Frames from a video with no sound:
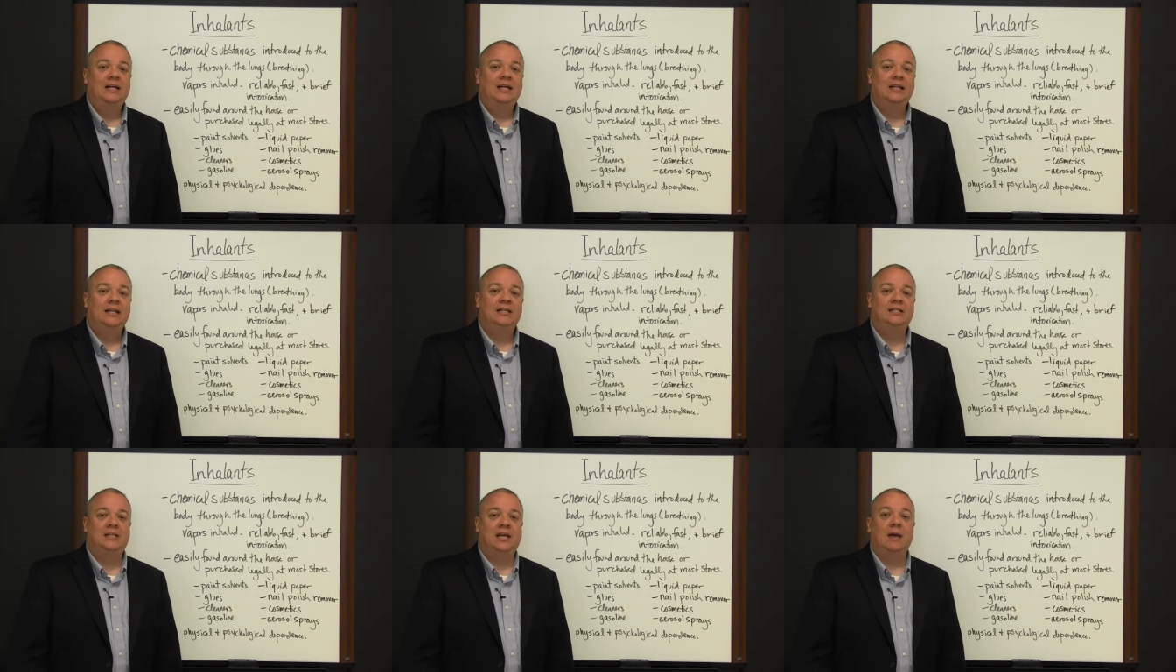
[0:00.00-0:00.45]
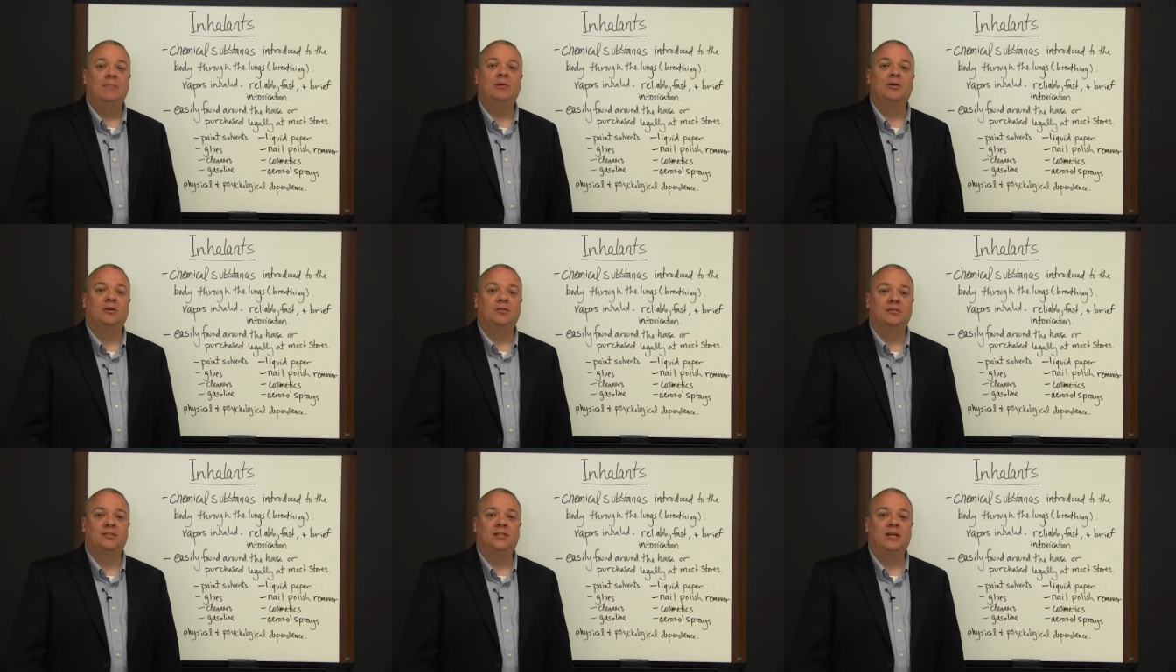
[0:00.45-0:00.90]
These
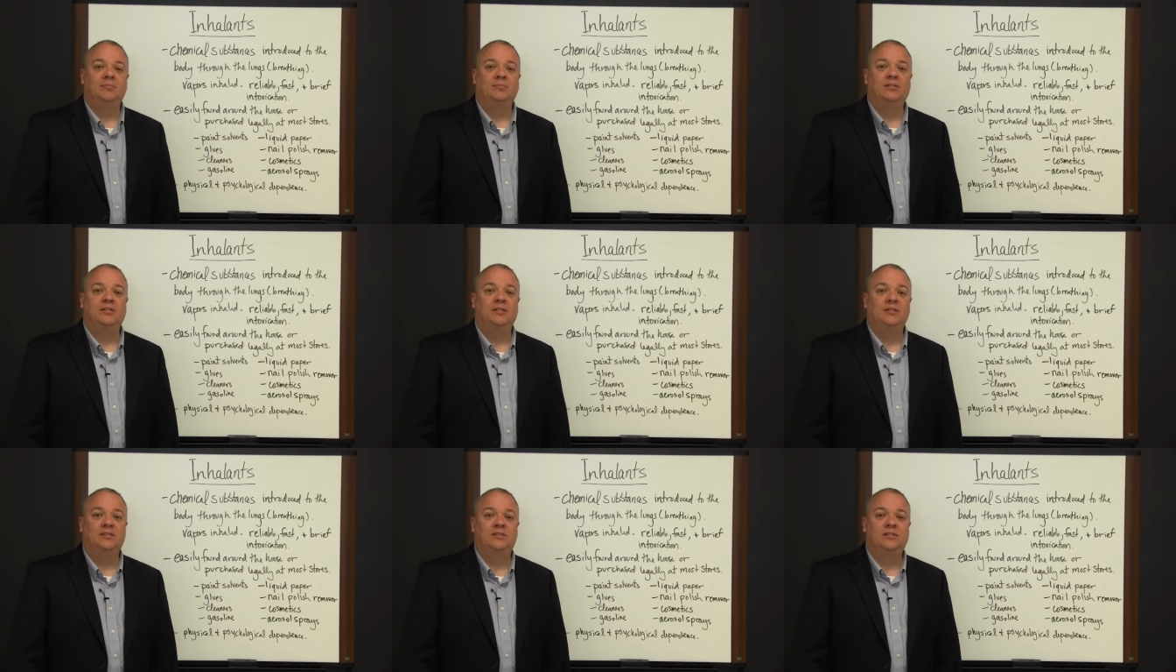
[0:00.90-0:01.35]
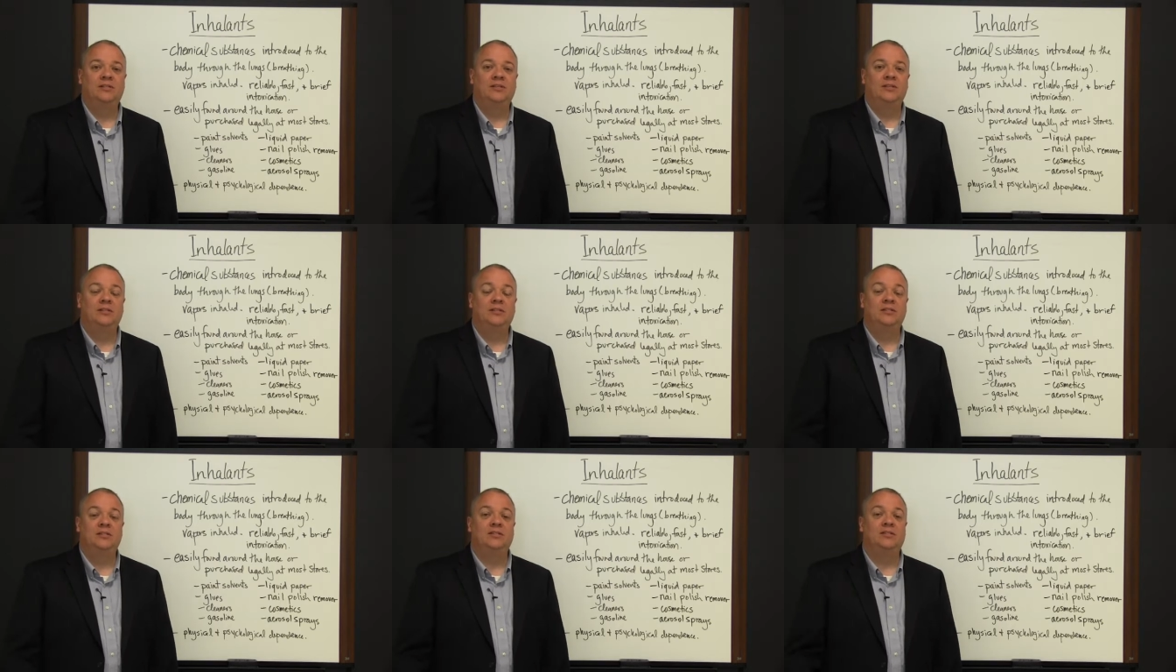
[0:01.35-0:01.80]
chemical
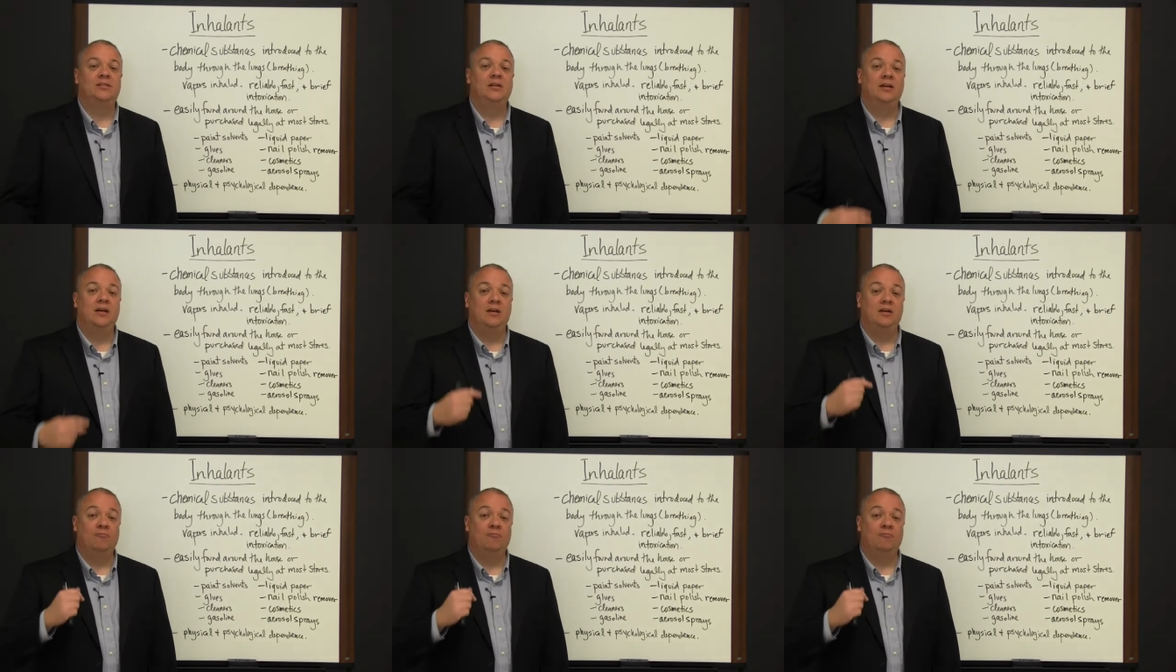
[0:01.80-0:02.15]
substances